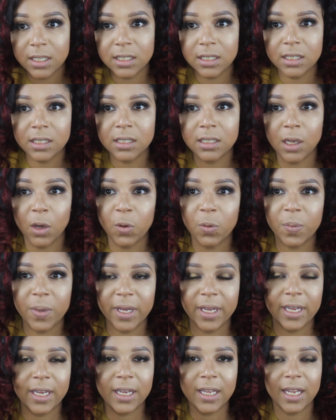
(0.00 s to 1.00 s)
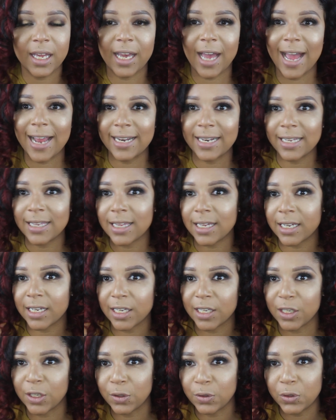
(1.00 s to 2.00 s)
is so big. Like I did like
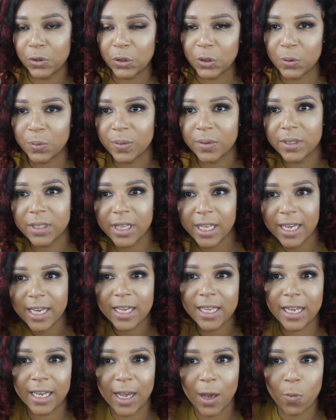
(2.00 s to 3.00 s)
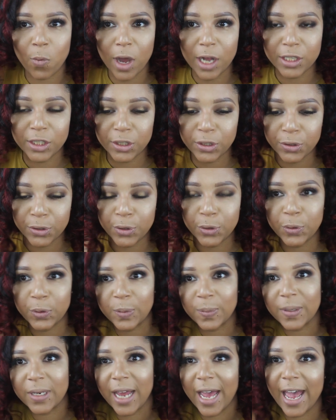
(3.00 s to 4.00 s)
a YouTube thing. Like I watched
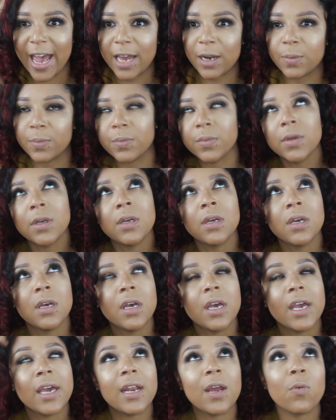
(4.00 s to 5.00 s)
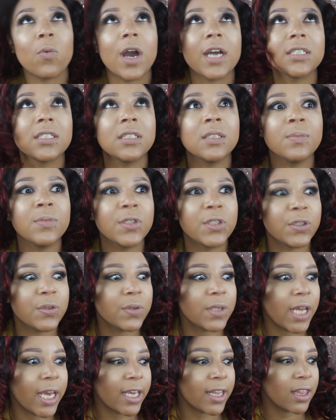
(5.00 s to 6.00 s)
YouTube and I had them... And I watched them
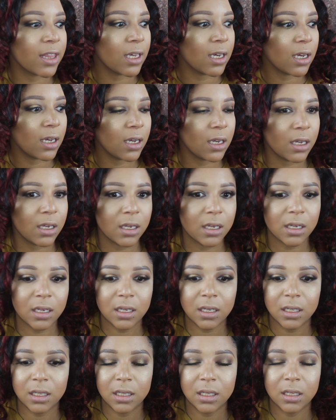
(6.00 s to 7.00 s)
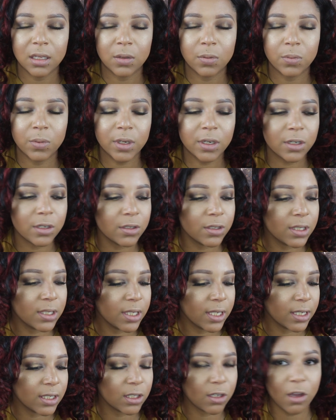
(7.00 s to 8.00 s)
do like the... uh what are those
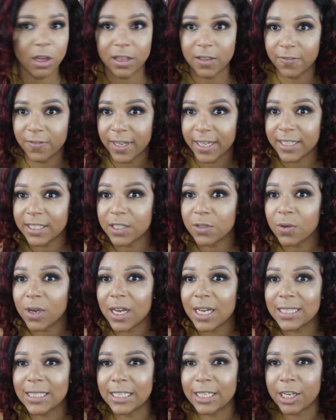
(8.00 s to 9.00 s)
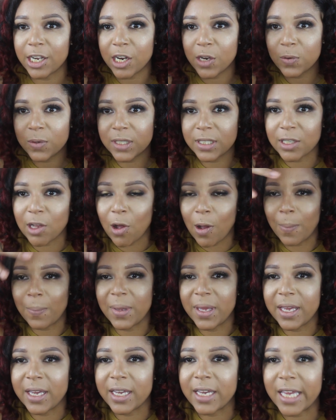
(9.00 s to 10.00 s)
things called the flexi rods and their hair was just all
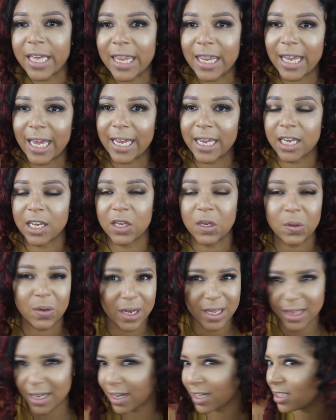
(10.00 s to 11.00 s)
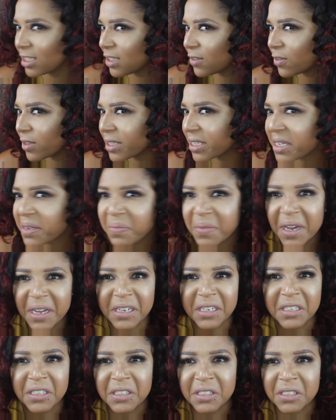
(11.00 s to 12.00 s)
big and like cute and i just feel like
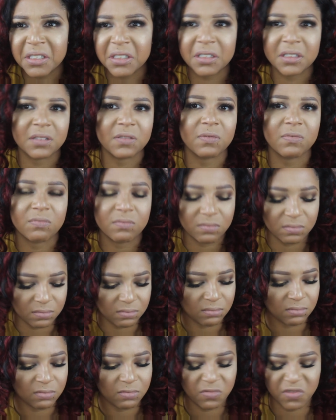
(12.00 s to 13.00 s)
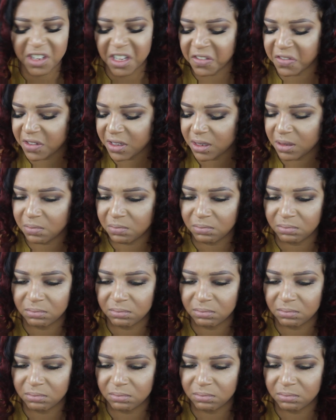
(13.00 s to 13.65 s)
mine is just fluffy